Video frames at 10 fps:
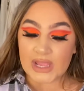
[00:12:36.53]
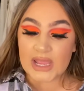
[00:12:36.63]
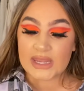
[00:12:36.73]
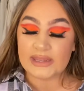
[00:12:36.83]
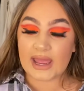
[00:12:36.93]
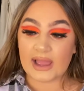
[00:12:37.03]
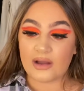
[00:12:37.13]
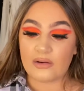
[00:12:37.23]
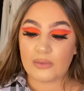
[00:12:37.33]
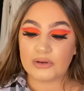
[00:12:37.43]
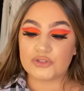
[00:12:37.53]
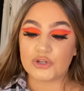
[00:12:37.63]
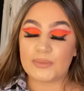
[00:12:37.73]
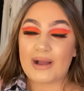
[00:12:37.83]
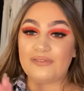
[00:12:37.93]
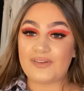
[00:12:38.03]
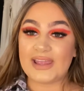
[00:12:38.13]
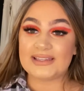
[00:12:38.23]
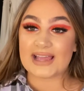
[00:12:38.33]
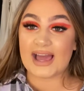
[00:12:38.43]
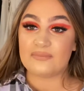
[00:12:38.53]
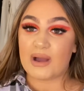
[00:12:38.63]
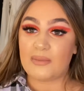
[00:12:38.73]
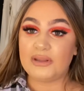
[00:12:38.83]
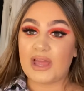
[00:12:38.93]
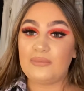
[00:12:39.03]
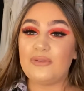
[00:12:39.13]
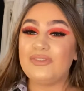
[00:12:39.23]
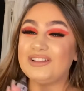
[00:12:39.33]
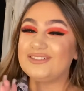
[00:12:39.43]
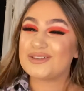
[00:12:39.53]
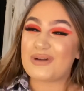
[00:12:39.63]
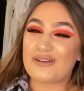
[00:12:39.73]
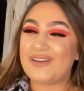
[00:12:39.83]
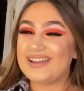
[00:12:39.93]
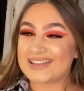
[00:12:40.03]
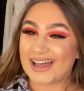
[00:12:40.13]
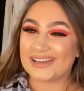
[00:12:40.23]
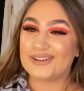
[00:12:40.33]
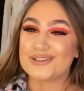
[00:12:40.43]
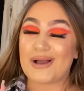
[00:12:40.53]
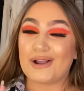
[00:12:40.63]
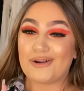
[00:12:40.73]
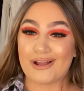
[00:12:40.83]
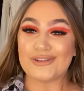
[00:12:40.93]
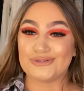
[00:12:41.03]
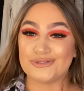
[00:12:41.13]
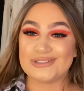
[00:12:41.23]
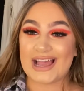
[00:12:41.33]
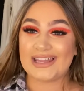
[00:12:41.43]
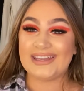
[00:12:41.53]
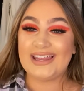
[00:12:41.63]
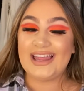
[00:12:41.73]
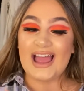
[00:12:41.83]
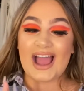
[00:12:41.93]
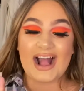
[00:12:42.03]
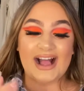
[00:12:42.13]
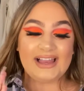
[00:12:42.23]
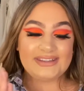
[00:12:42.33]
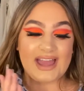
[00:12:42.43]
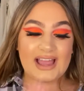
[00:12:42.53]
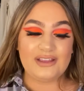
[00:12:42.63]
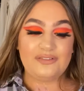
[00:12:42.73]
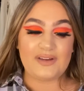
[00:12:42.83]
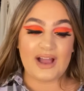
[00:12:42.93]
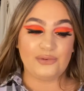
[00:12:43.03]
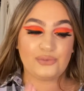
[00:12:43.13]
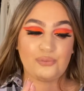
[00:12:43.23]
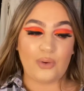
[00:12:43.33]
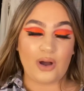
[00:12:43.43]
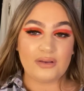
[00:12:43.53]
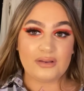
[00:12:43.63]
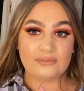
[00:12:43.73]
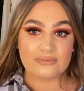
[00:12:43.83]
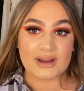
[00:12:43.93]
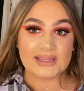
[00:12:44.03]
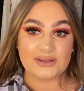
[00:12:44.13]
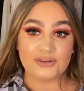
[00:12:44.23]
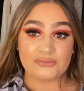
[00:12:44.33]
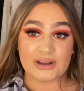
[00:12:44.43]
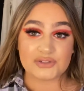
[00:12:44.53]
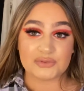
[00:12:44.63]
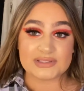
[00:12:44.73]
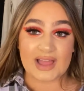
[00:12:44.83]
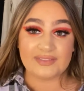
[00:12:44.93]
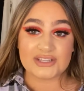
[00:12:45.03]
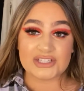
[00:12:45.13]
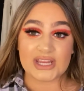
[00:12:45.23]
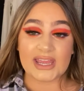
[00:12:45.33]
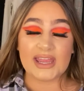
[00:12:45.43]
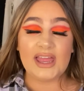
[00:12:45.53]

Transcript: now I want to talk about fake tan, but I'm only I'm not really going to talk about fake tan. I'm going to talk about gradual tan, and I have found one really good gradual tan this year.